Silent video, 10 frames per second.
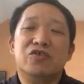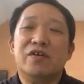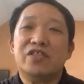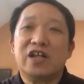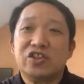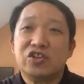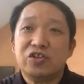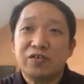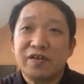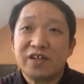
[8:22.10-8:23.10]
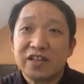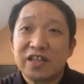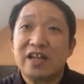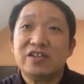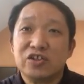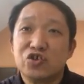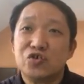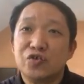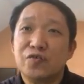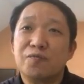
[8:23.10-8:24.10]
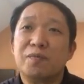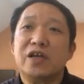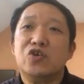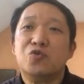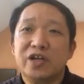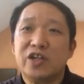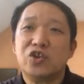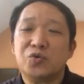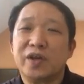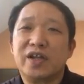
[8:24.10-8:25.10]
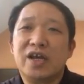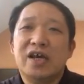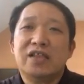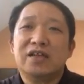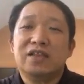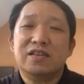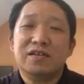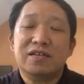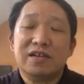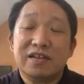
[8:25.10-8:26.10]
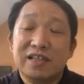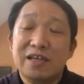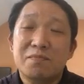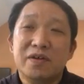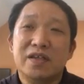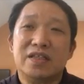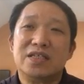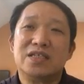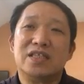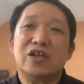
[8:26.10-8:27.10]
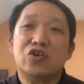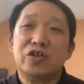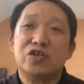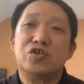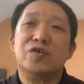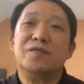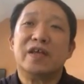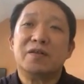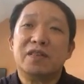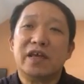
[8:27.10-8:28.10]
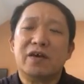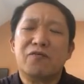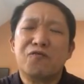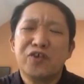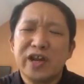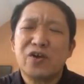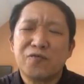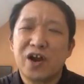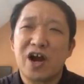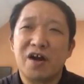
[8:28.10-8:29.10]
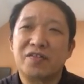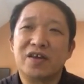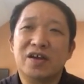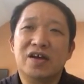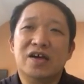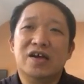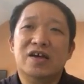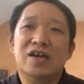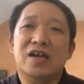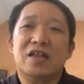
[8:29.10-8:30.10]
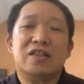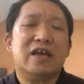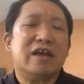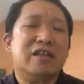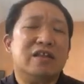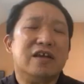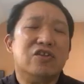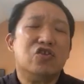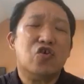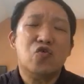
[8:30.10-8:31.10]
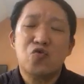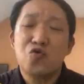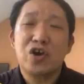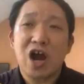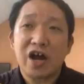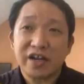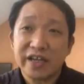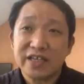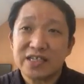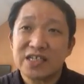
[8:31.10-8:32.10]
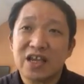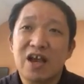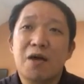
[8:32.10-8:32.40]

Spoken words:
have not done the truth, but you will not do it. The demons, they know the truth, they're afraid of God. They know who God is,